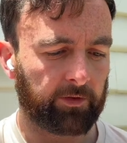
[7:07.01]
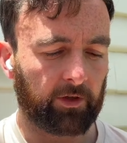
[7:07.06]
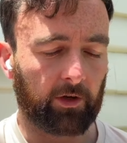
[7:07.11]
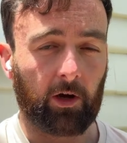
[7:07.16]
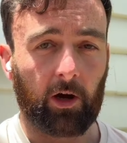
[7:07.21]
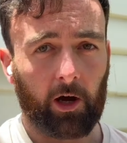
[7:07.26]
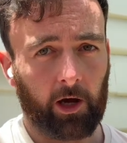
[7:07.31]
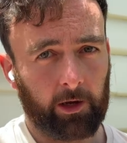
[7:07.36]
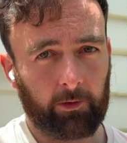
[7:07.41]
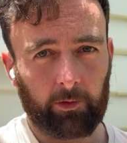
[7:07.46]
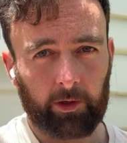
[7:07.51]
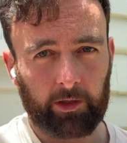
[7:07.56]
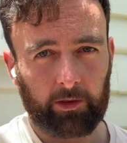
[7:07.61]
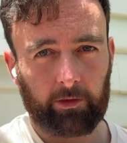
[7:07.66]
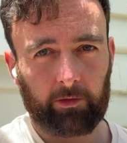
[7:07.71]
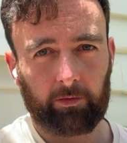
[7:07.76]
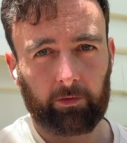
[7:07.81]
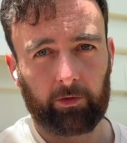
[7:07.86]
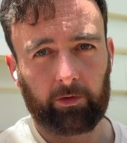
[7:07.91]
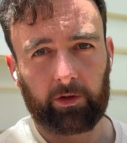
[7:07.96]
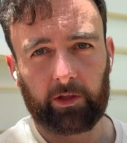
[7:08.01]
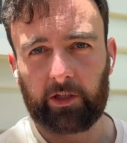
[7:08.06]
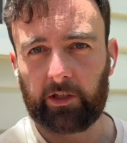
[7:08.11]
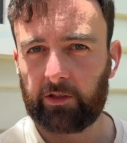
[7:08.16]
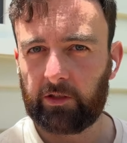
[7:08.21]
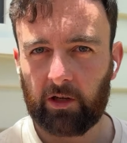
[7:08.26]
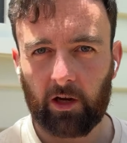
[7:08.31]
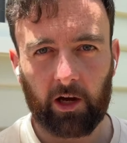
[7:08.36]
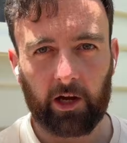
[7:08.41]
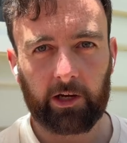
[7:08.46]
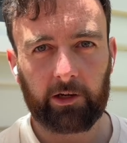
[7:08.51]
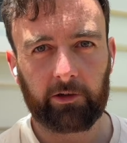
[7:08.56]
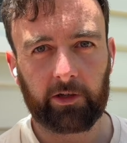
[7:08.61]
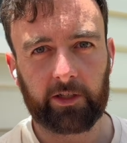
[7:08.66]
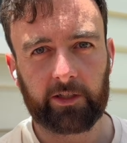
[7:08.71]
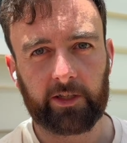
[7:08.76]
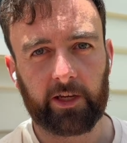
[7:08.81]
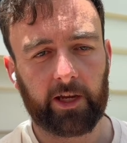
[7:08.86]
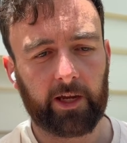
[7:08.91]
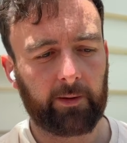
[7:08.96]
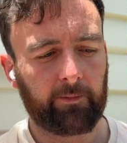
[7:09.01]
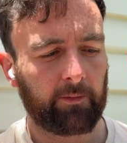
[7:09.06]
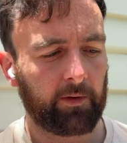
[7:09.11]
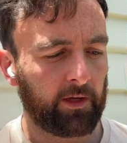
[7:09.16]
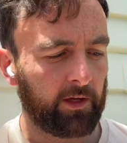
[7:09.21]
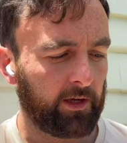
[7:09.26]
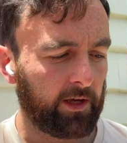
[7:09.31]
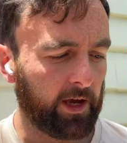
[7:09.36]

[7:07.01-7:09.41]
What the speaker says: So I went through the entire exam,